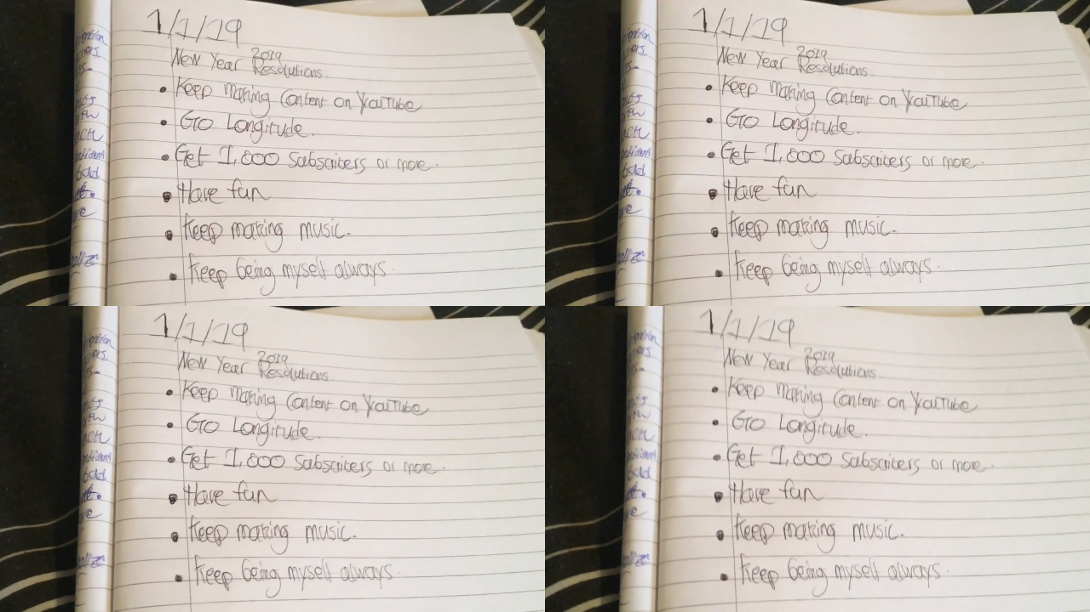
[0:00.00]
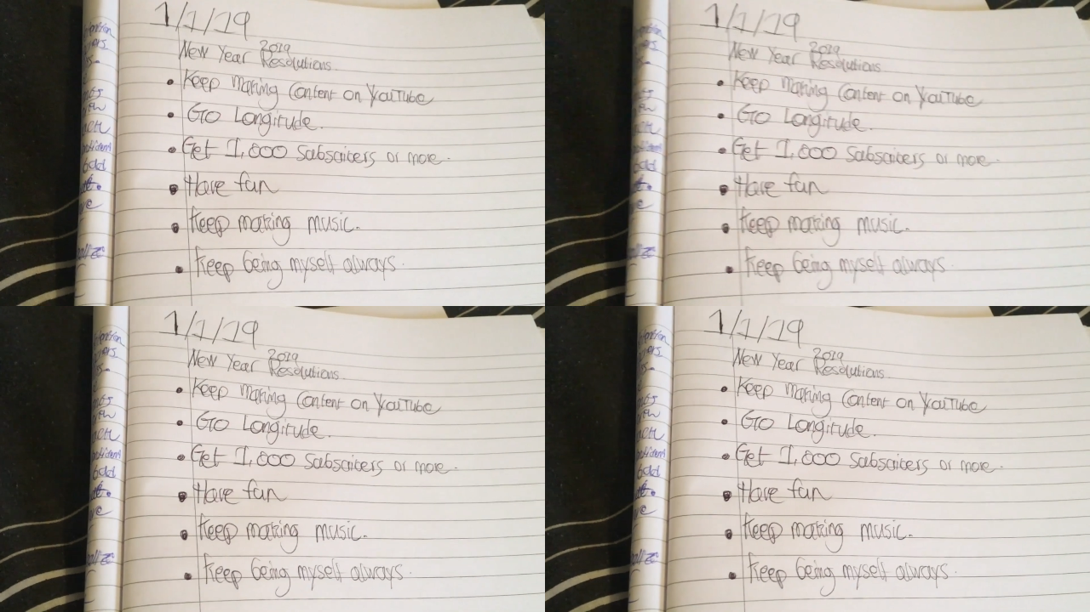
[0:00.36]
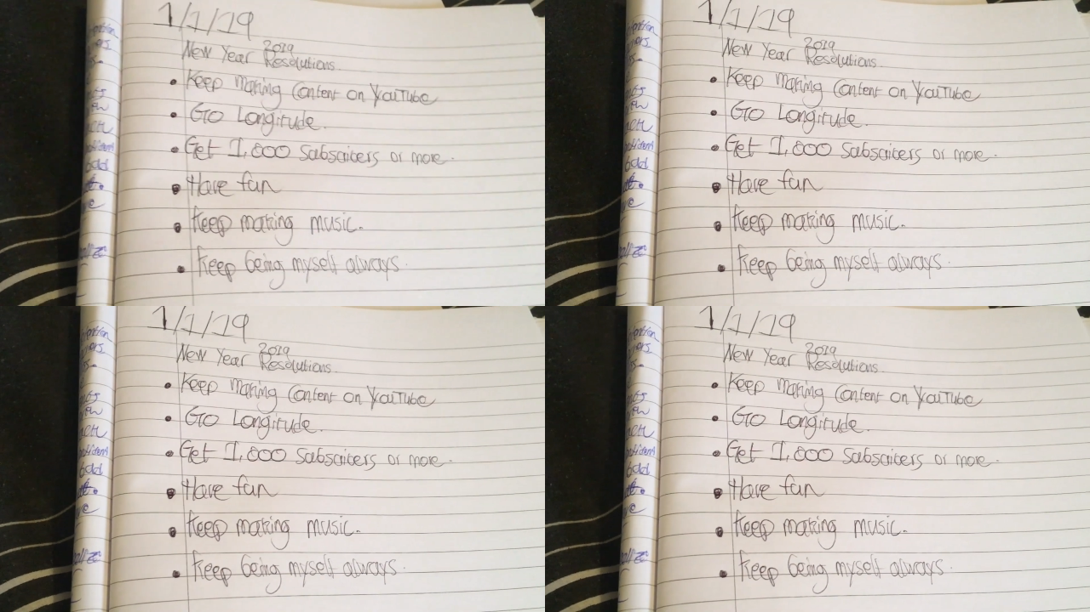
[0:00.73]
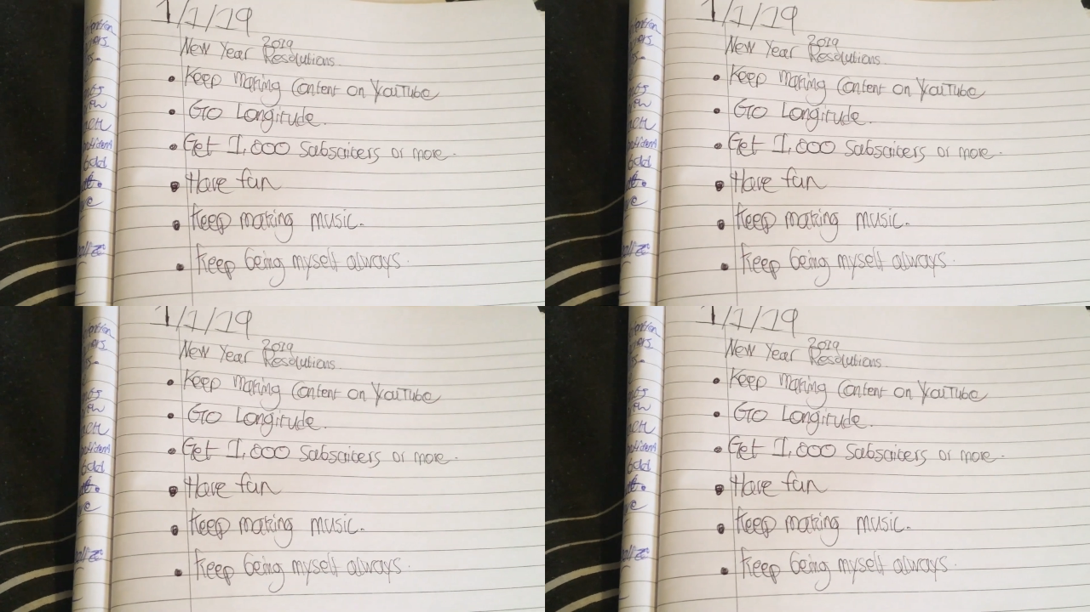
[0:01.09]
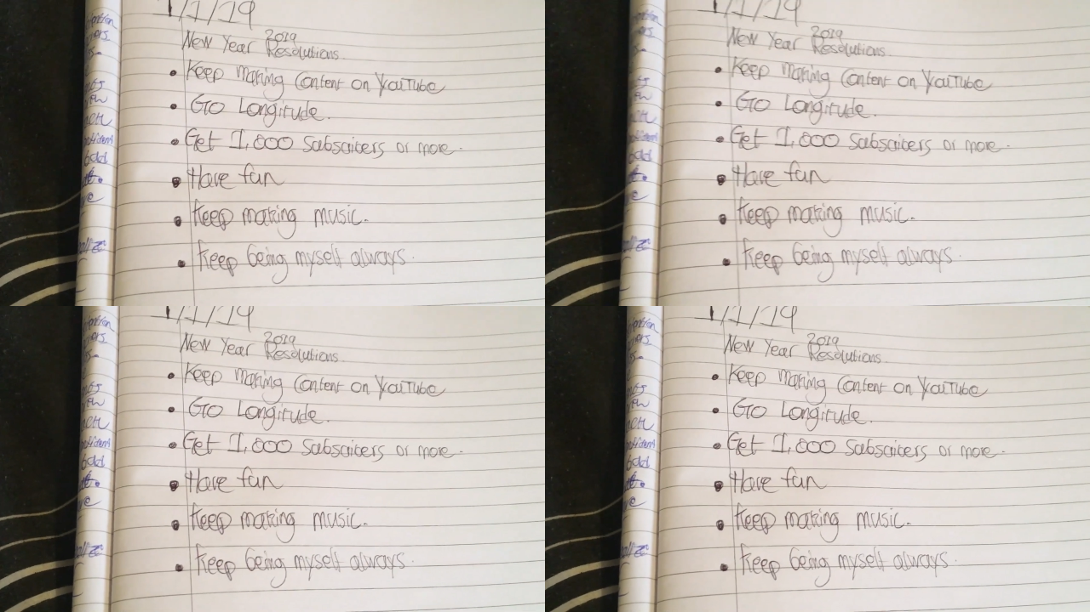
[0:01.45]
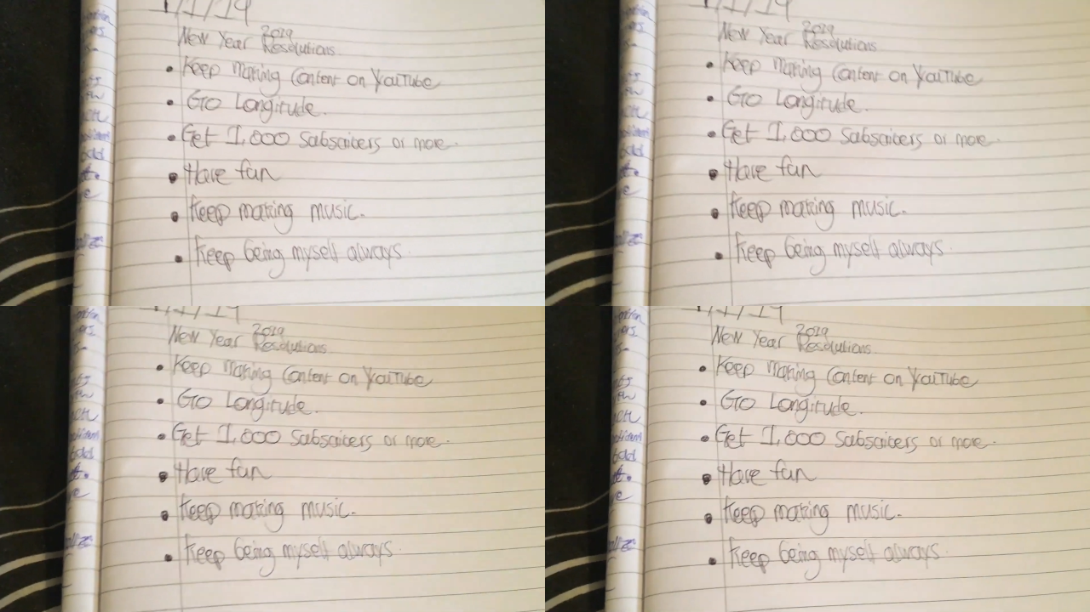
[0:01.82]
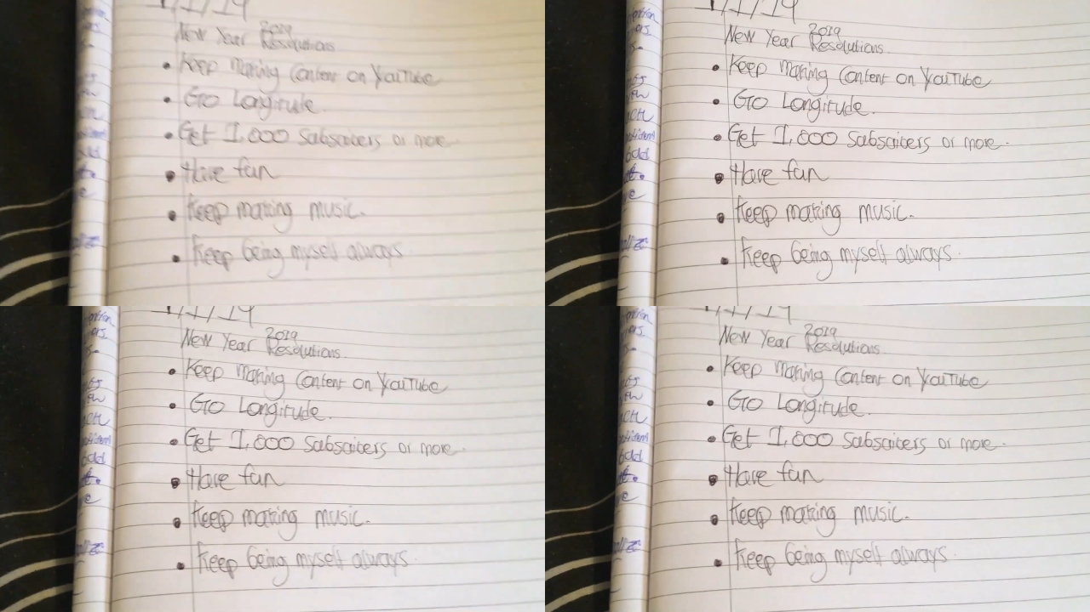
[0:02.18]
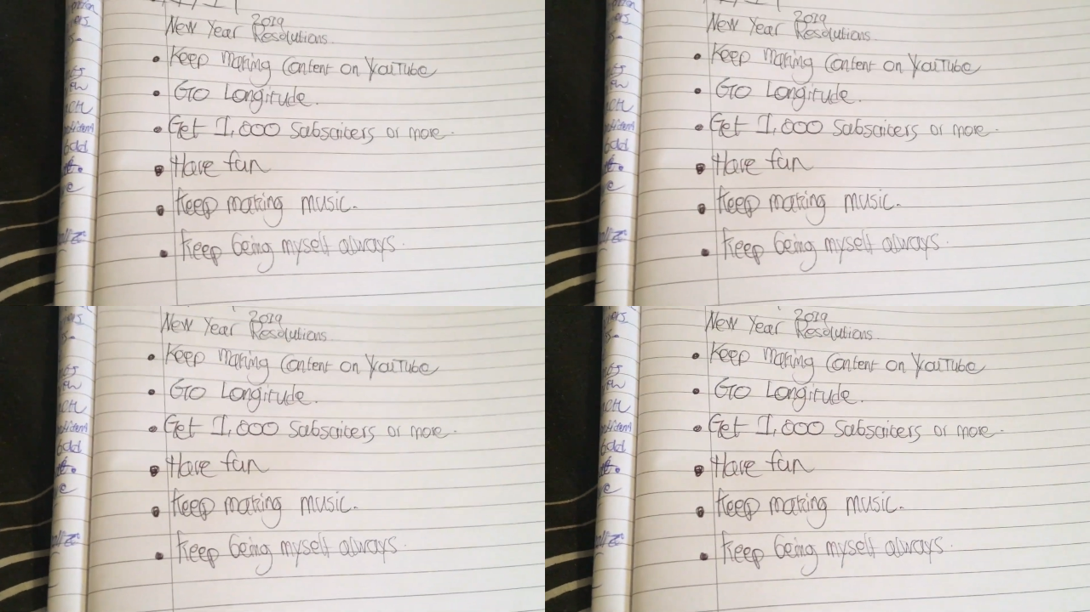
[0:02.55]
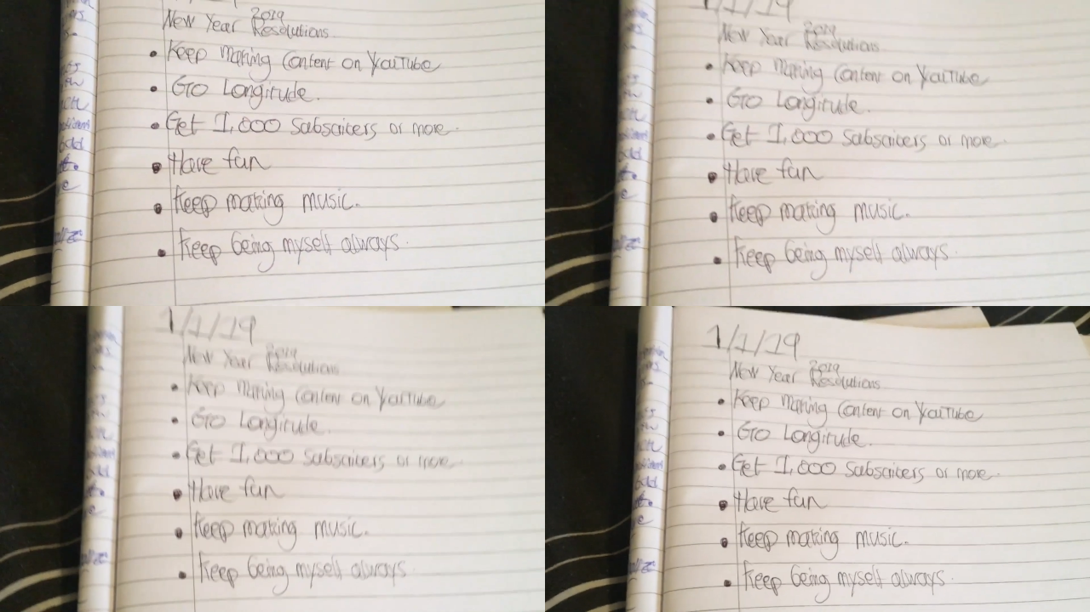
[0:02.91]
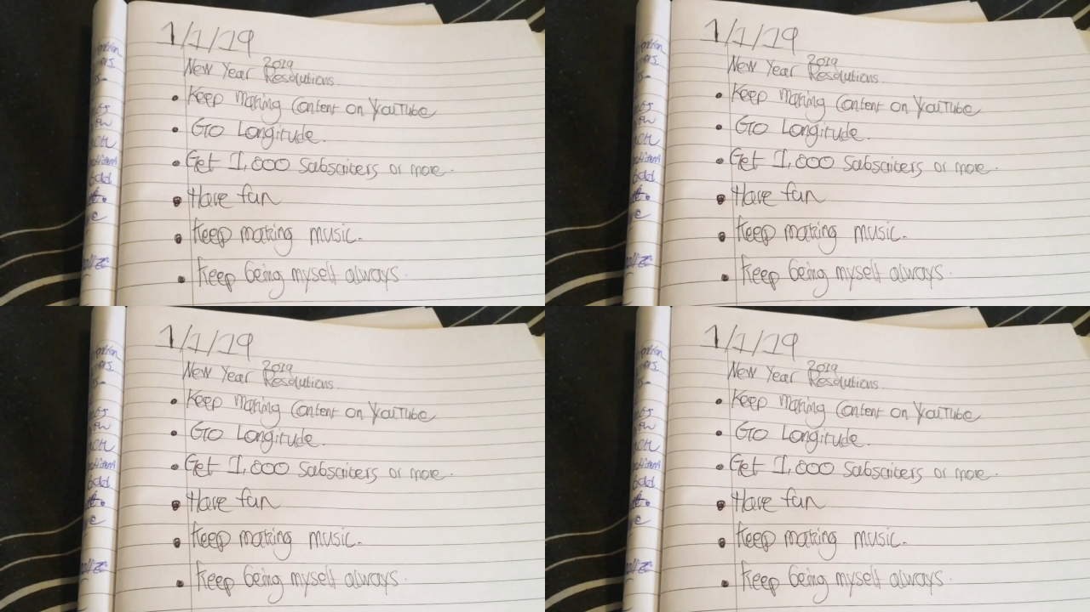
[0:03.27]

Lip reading: No face is visible, so there are no lips to read.